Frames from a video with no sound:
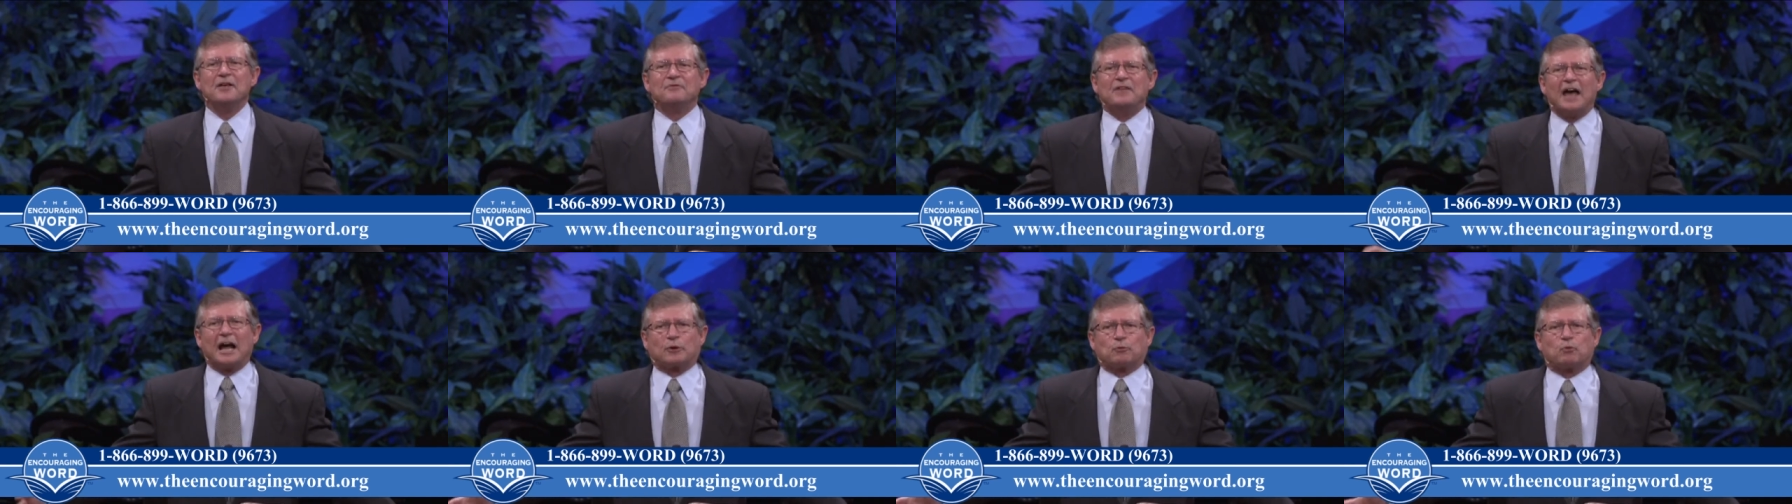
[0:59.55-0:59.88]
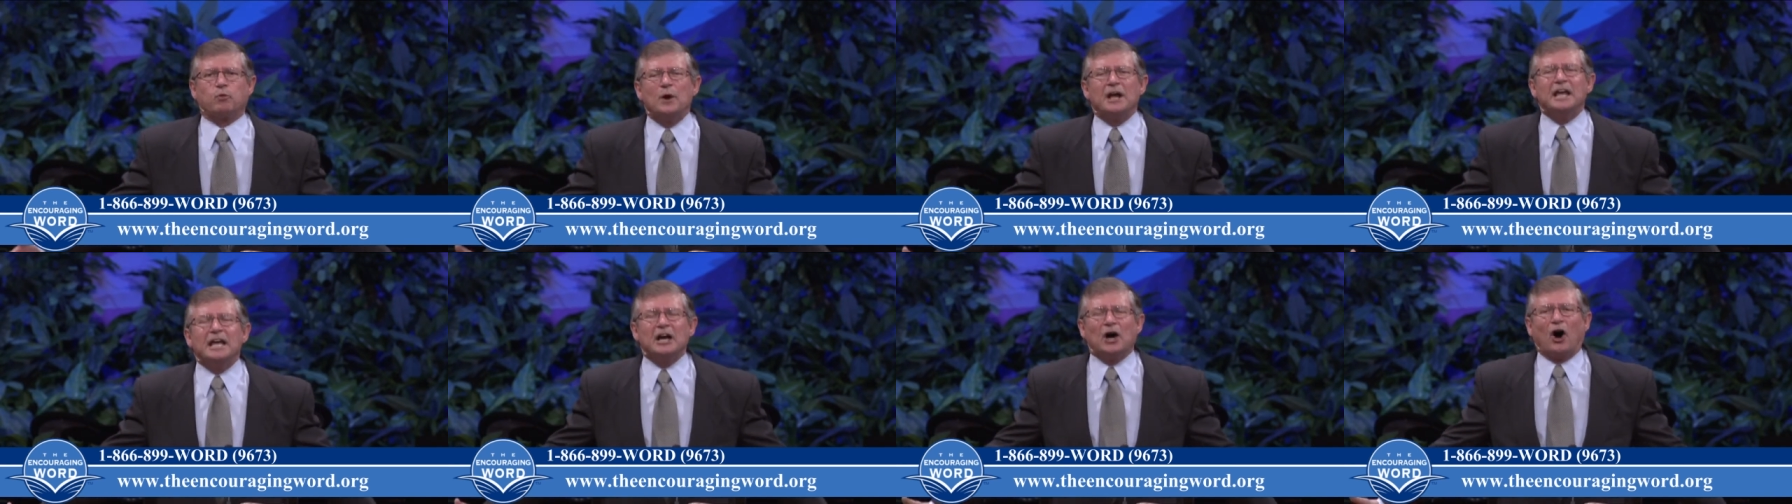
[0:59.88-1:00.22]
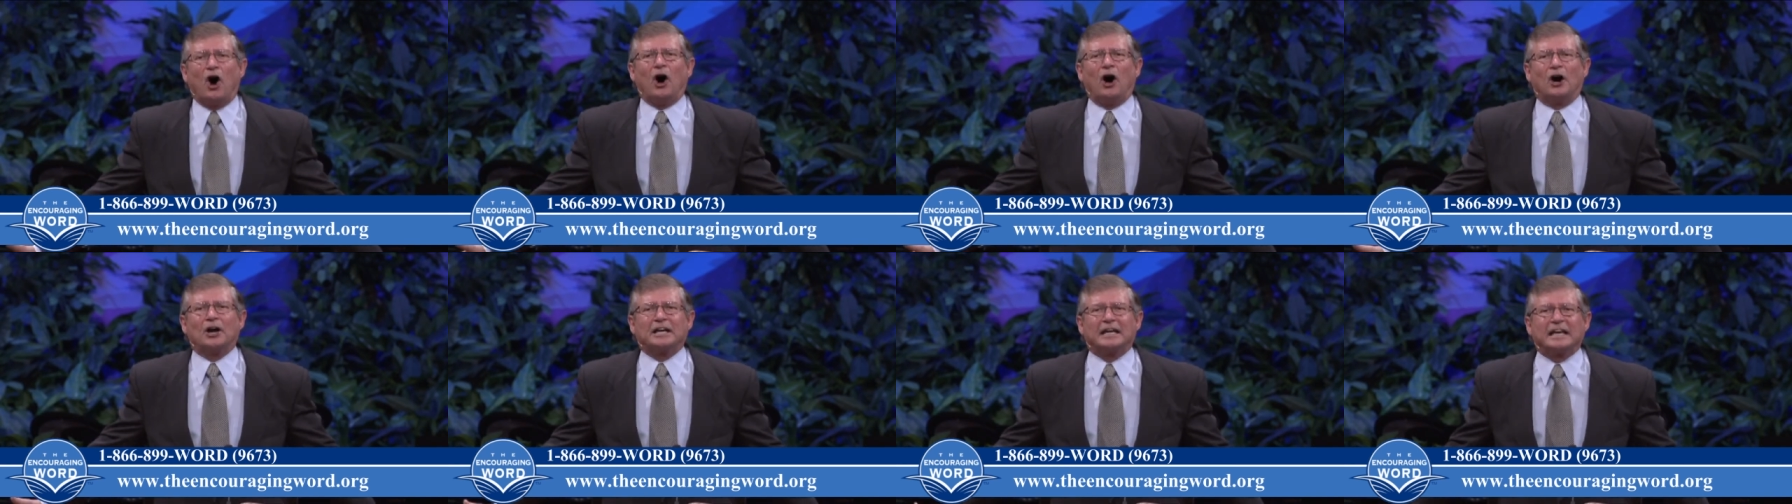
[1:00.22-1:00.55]
that we
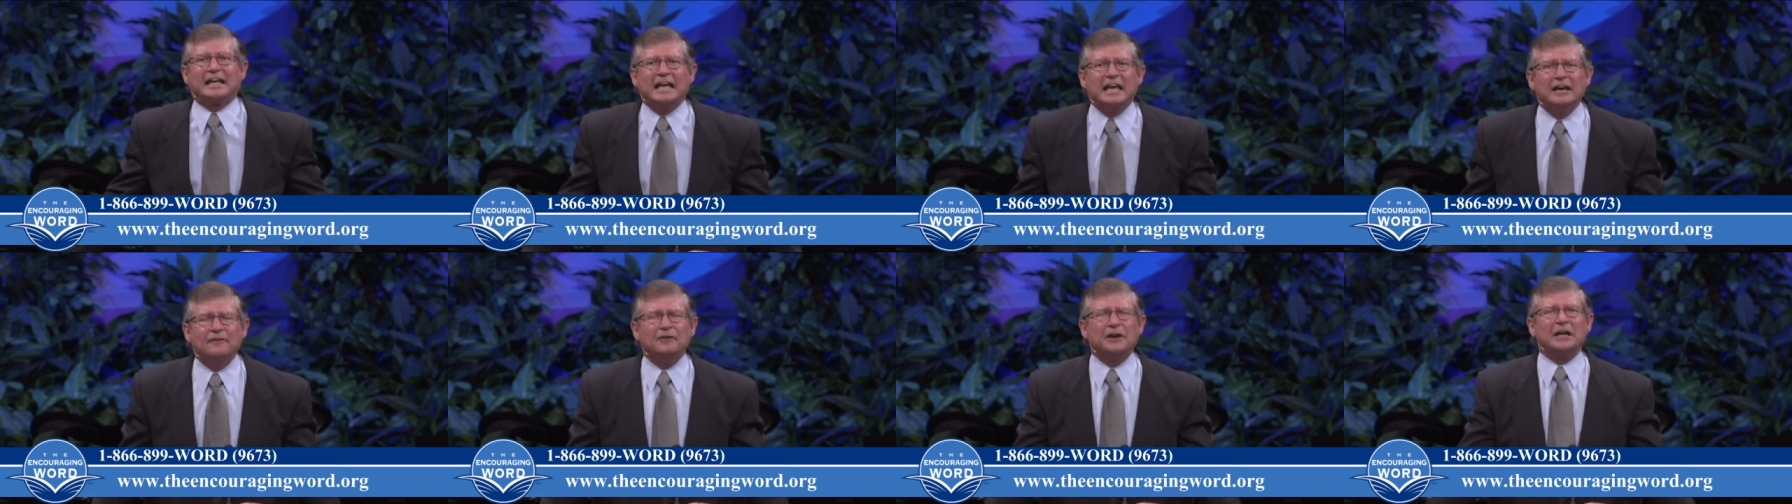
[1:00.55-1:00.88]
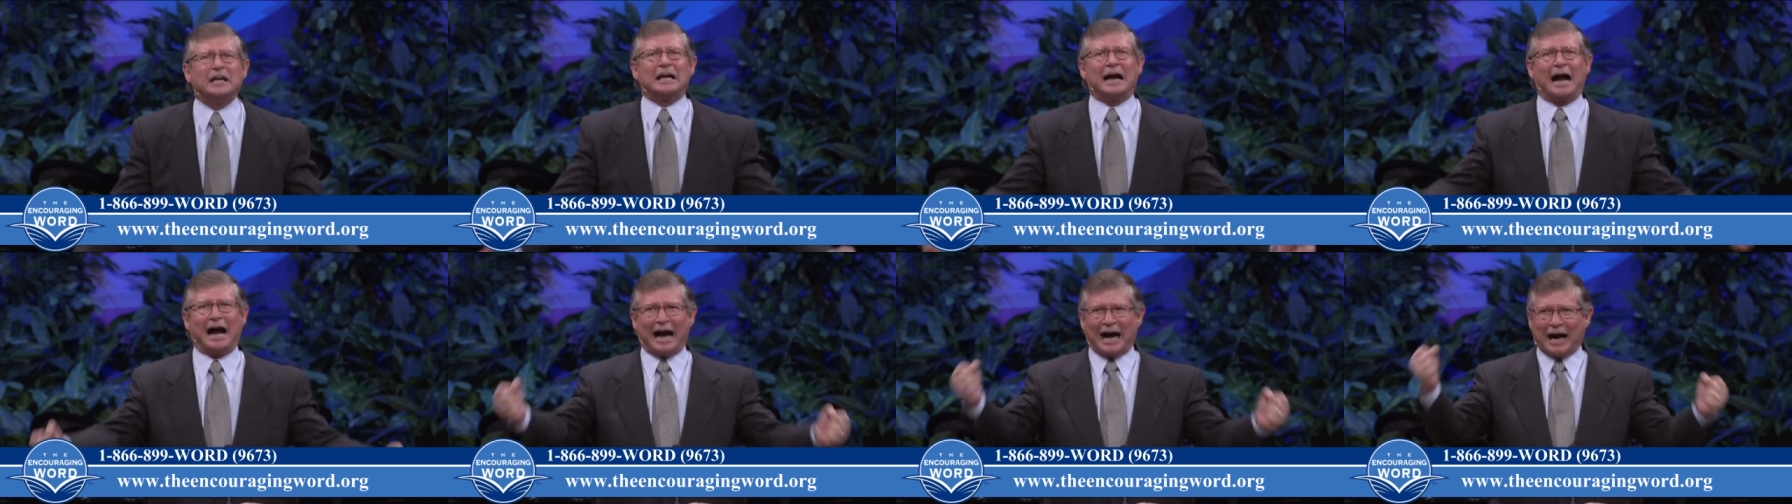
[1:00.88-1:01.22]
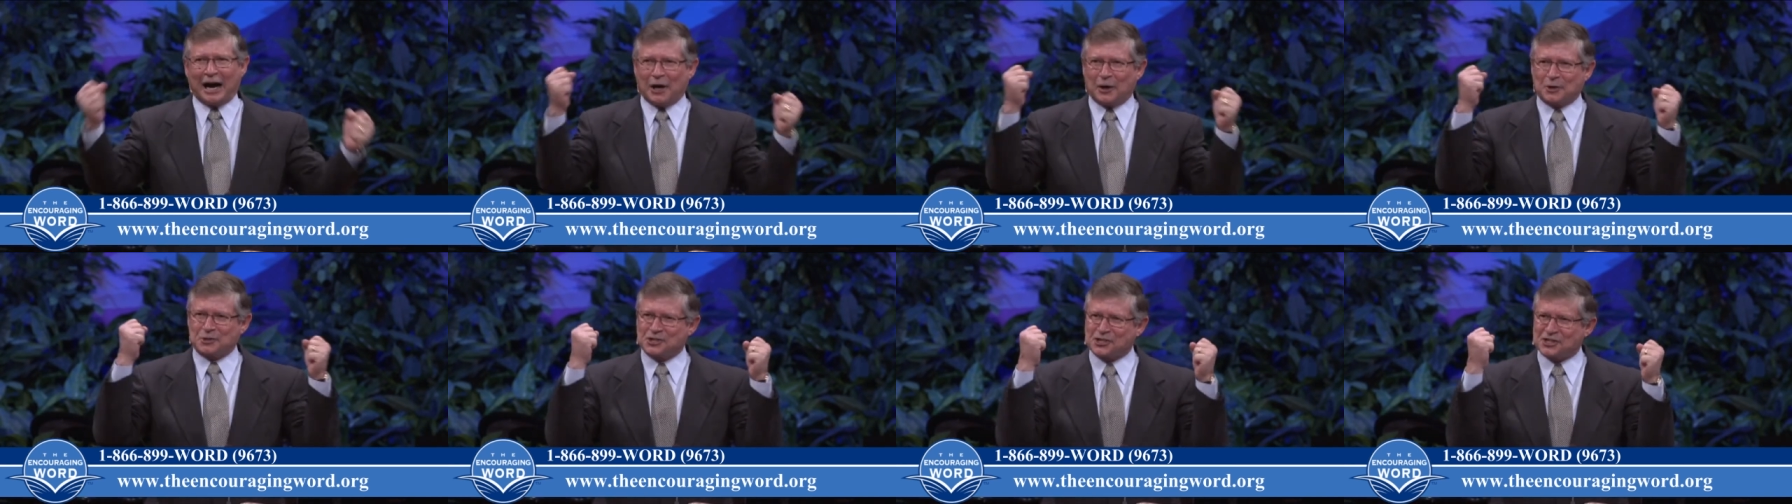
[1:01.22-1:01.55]
are giving
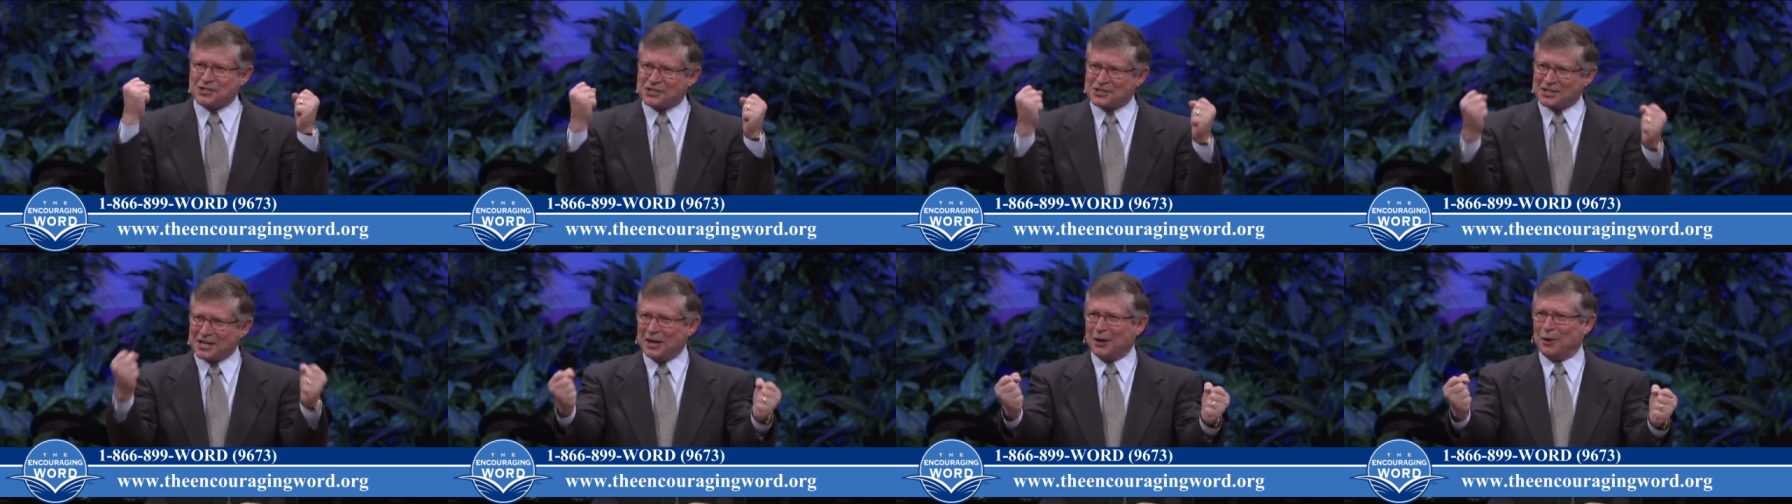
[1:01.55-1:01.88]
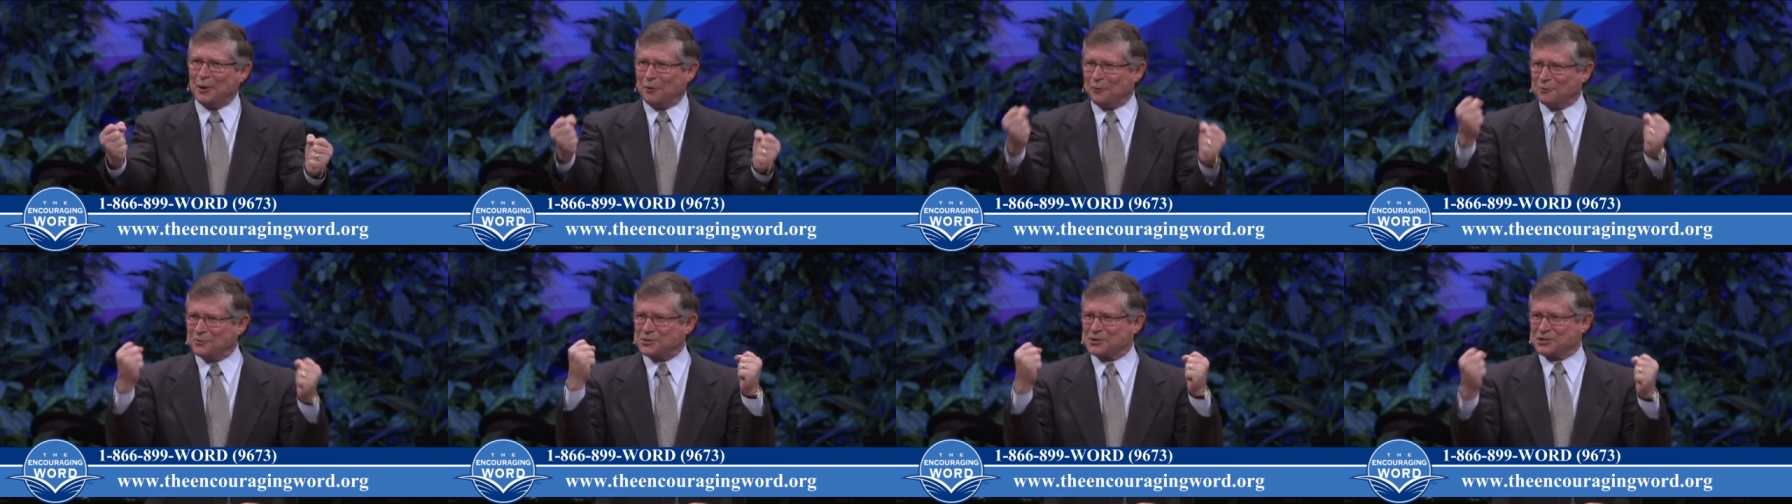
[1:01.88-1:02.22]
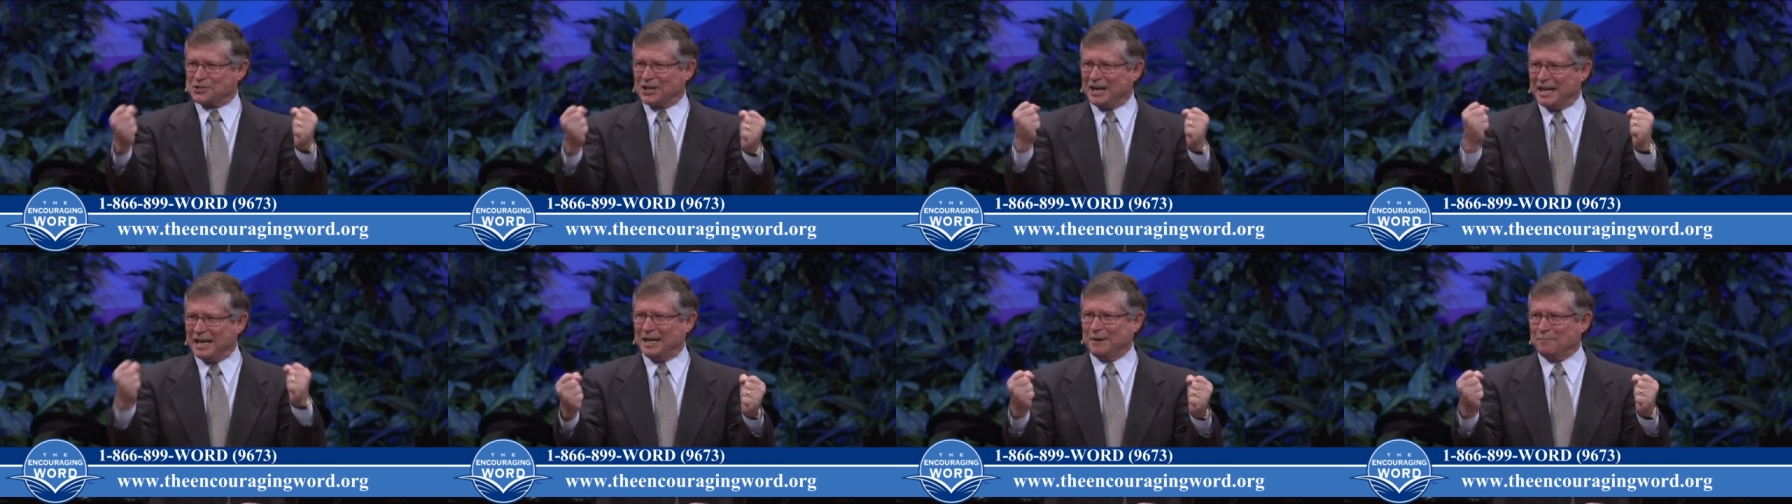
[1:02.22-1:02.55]
ourselves
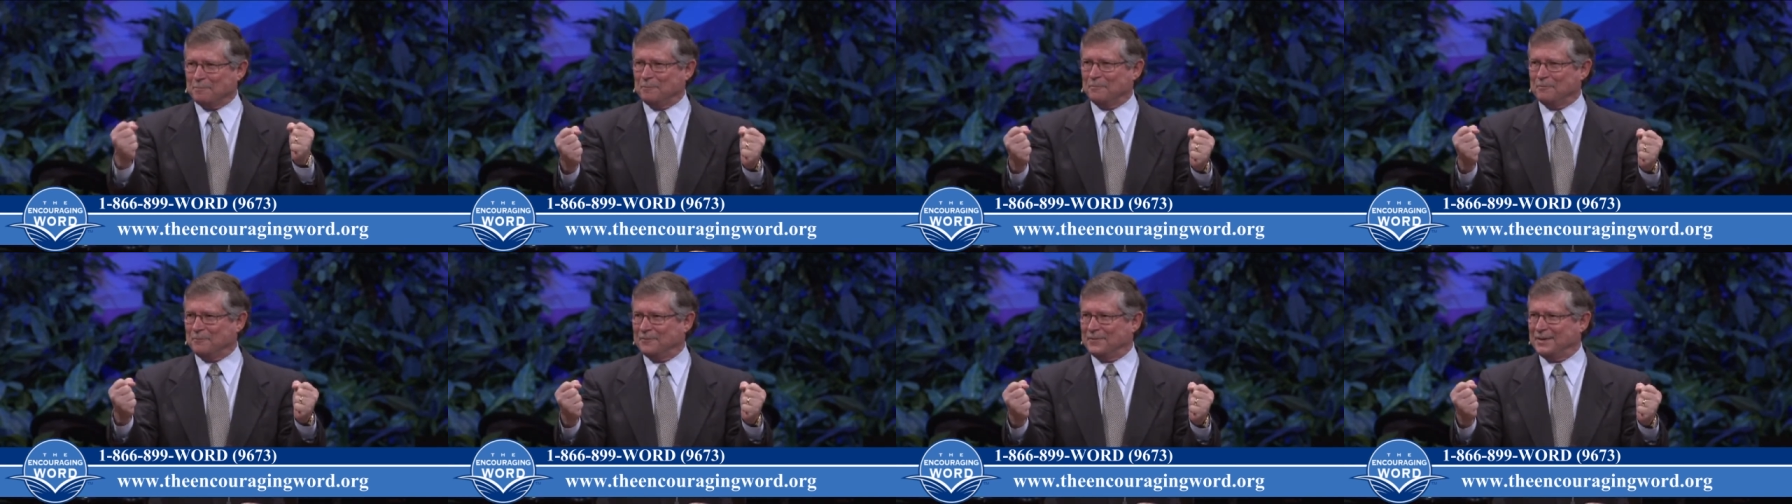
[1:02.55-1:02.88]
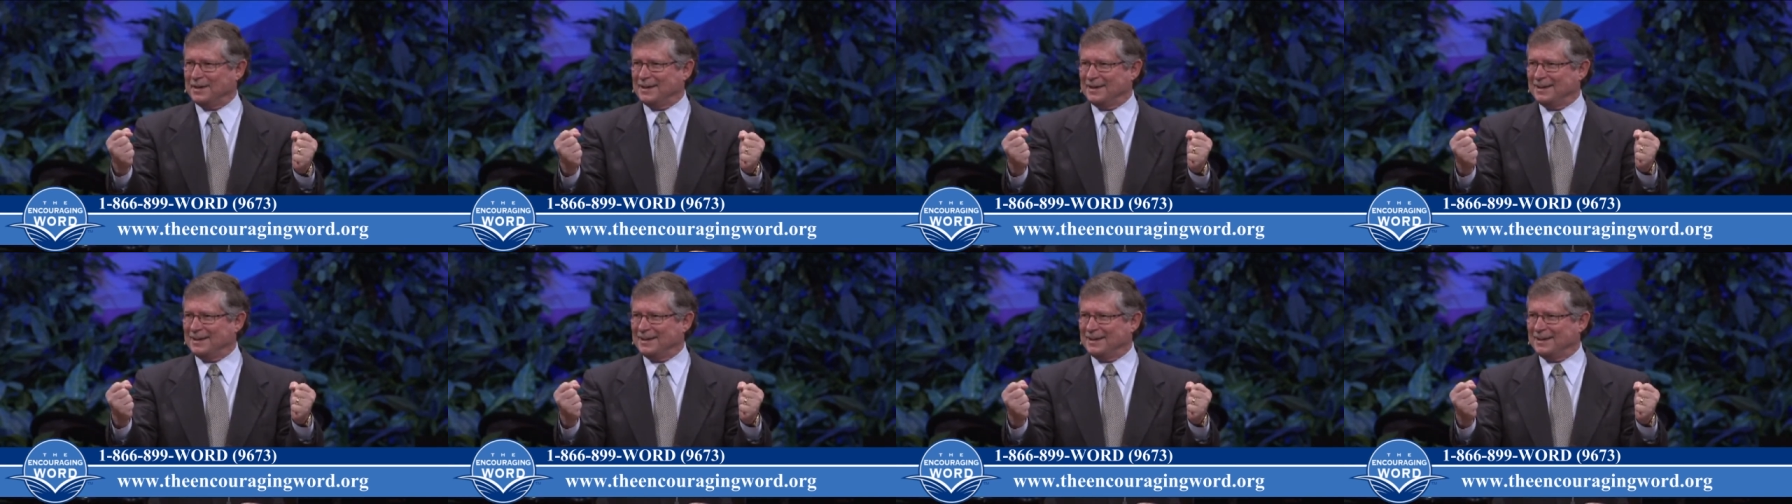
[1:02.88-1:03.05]
to Him